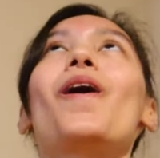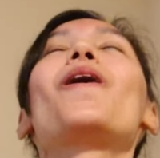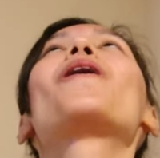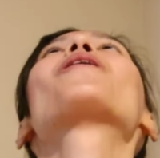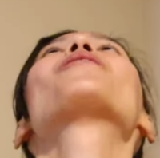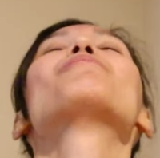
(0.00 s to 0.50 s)

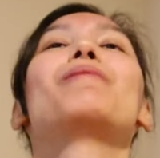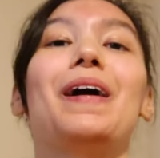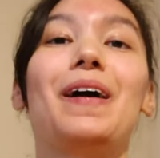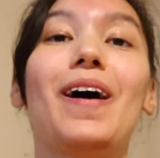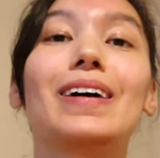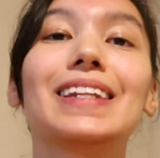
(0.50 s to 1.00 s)
Oh
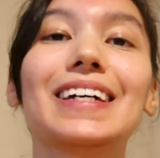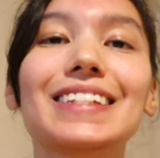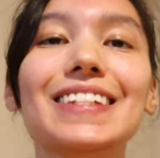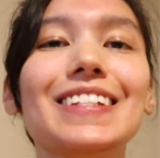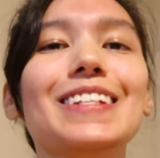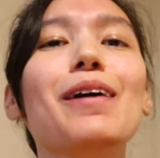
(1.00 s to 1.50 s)
my god,
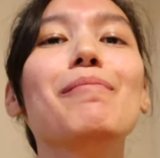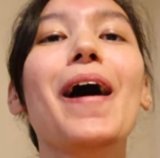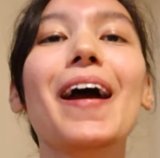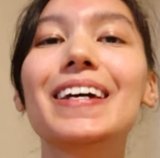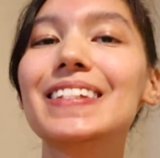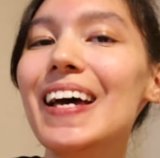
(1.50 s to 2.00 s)
this is
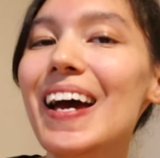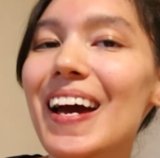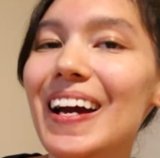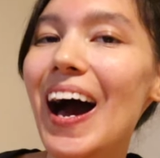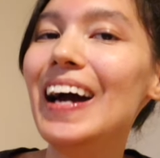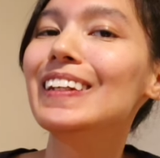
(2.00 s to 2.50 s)

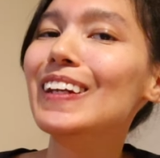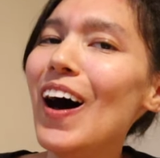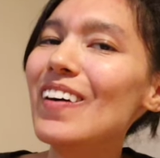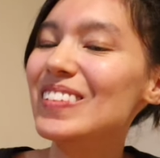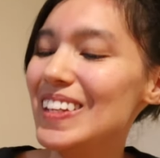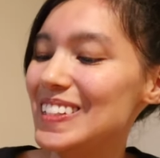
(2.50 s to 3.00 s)
amazing. I
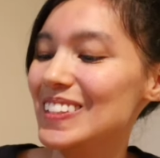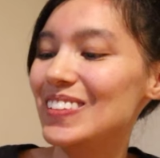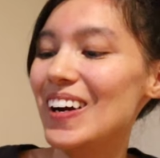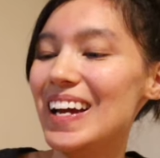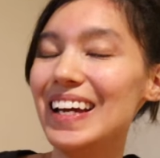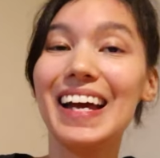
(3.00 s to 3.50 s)
love this
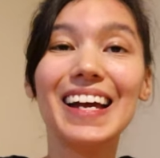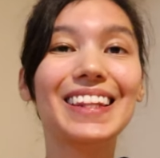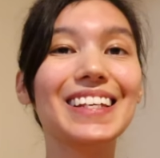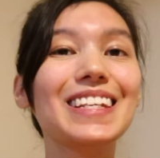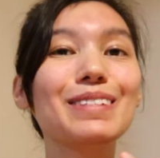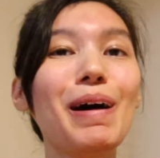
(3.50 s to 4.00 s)
drink.
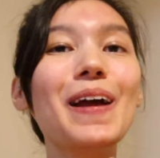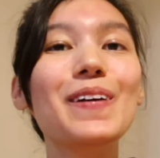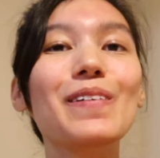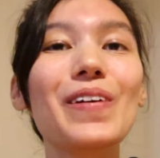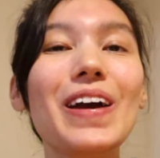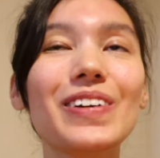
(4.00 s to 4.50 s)
This is my
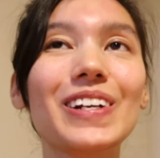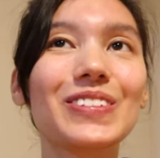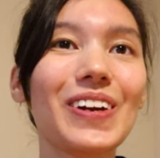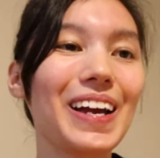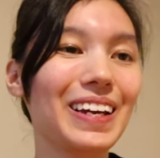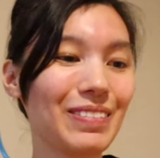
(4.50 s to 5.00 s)
new favorite
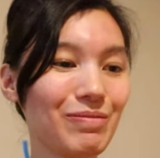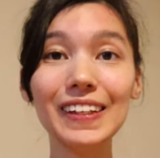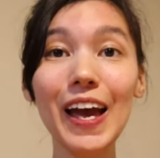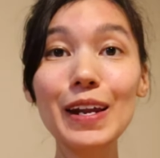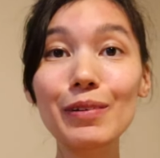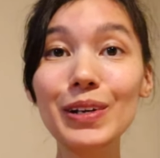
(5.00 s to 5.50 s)
drink.
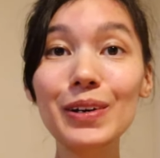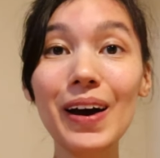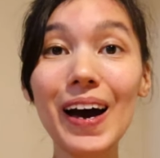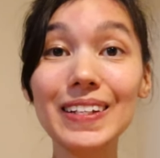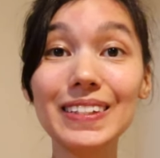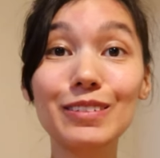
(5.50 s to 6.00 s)
Anyone who
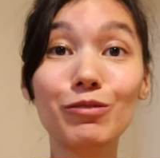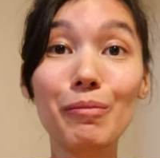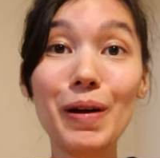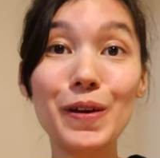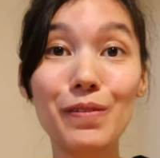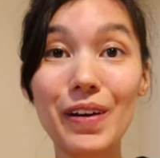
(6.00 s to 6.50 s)
asks what
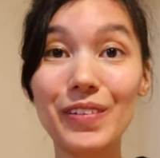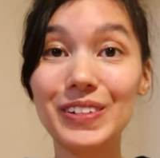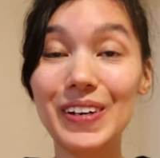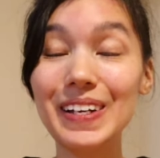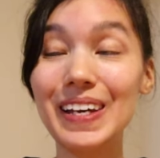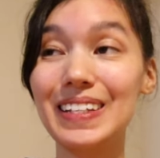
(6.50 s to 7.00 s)
my new favorite
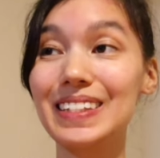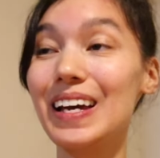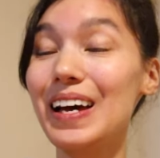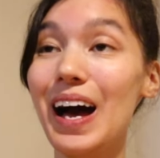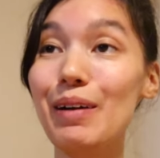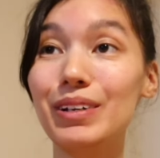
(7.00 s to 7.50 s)
drink is,
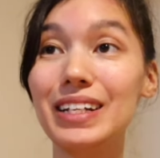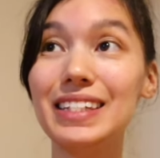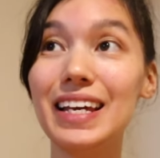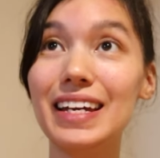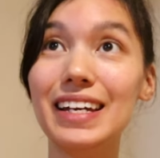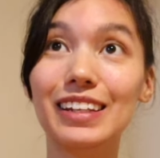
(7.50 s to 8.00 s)
I'm gonna
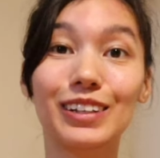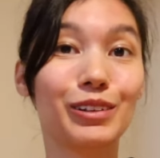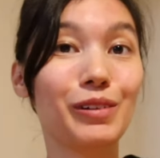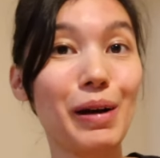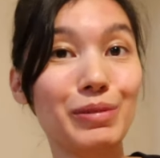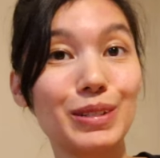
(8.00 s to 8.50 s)
say either the
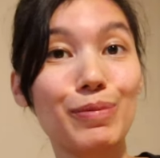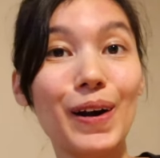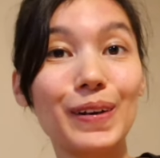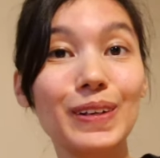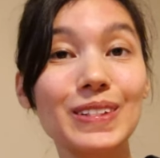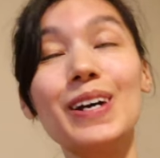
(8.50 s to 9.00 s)
Robin
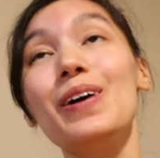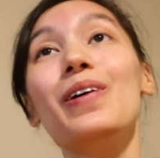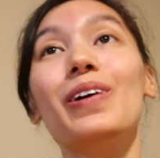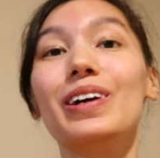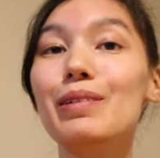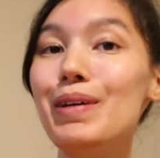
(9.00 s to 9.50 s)
Sparkles
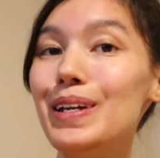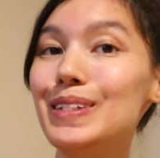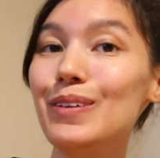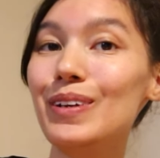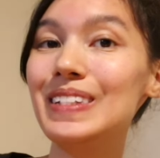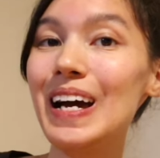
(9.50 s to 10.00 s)
or the
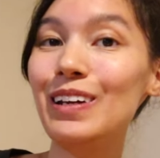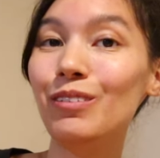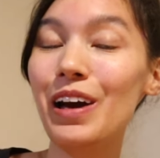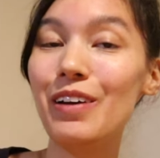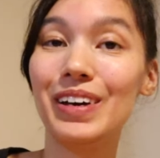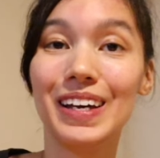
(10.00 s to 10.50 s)
Minnesota Tidal
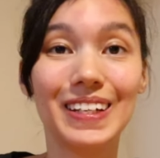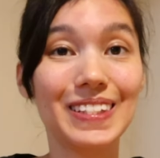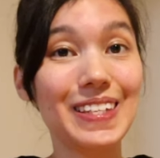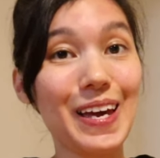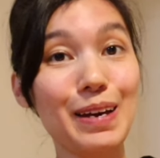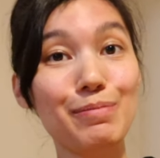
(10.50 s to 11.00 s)
Wave, because
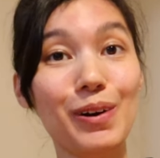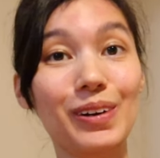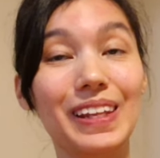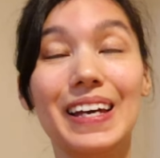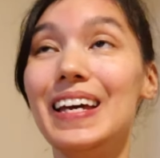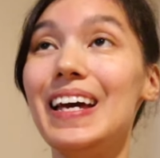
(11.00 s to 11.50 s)
saying
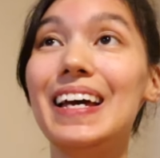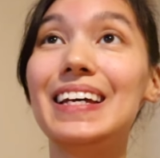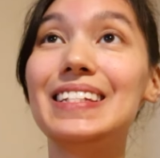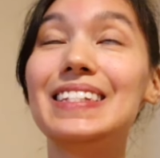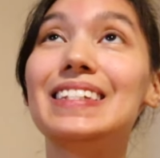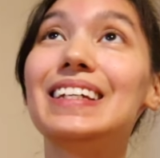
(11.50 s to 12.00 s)
both
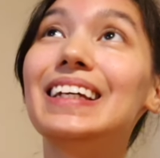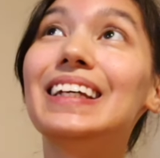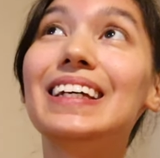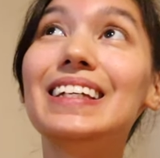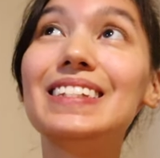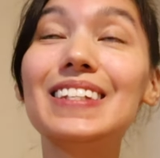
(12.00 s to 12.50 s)
is
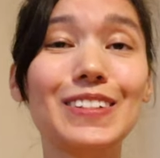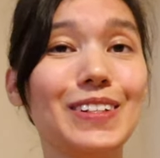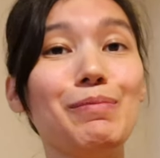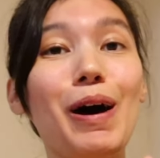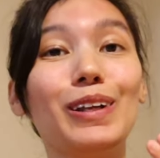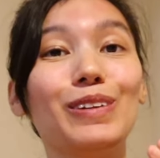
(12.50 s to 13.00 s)
such
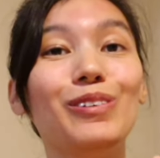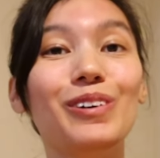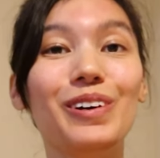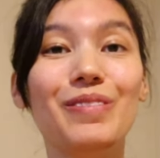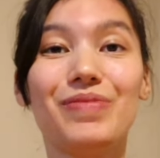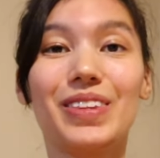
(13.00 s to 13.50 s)
a
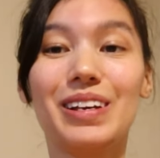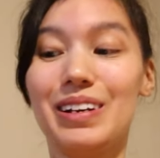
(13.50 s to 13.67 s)
mouthful.